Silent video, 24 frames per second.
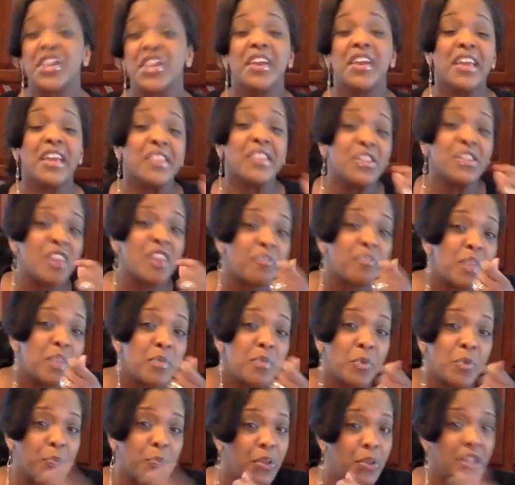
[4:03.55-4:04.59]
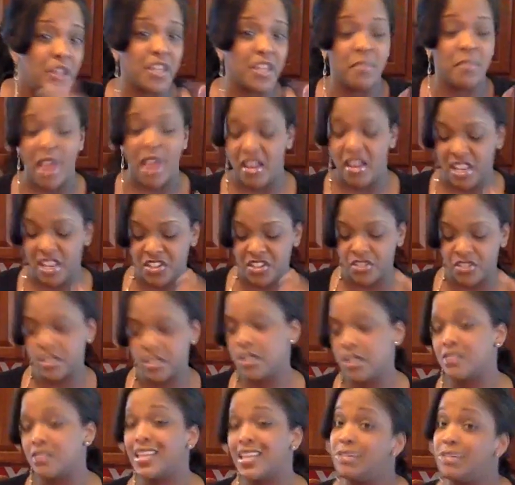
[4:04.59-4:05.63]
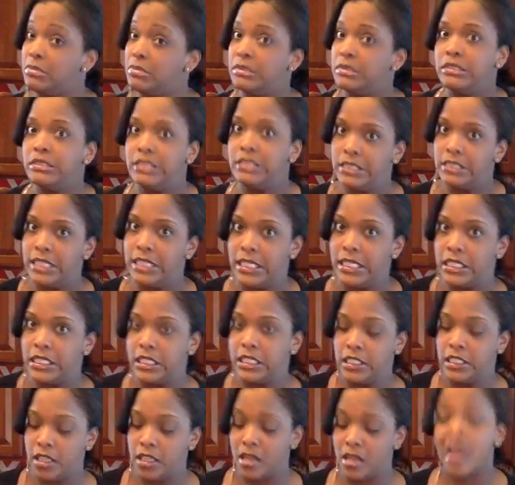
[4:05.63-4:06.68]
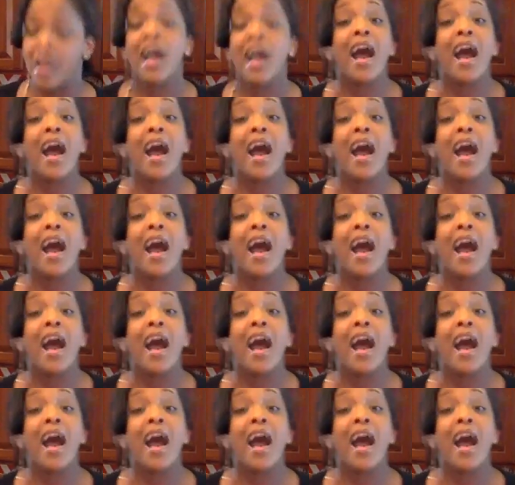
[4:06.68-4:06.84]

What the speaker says: And then you have people pulling them out at your dinner table. Not a good look.